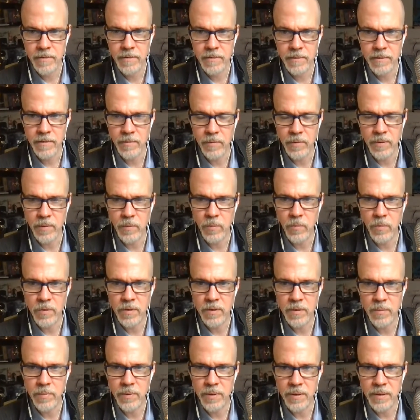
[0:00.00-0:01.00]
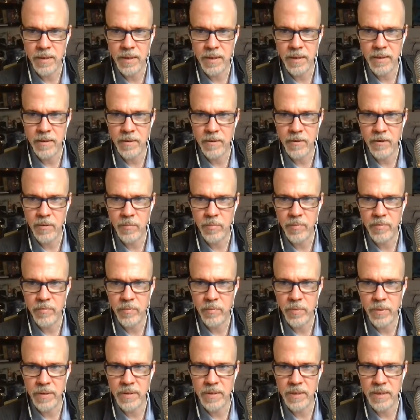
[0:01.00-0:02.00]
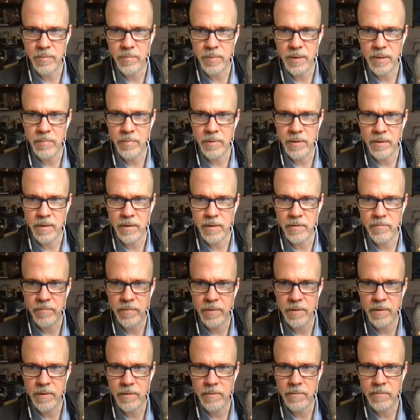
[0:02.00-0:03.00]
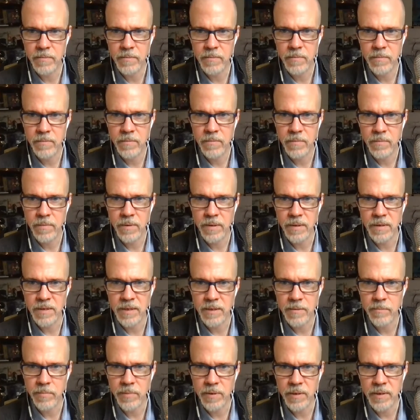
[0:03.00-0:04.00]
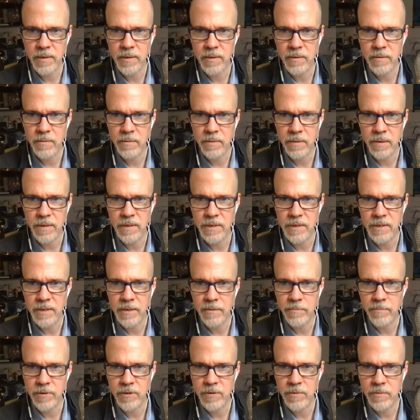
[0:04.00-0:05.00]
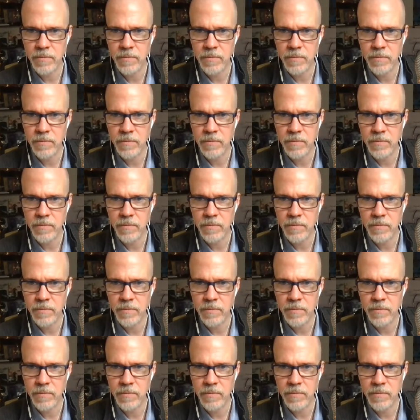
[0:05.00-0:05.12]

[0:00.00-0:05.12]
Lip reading: we'll get workable AR before we take people out of assembly, it seems.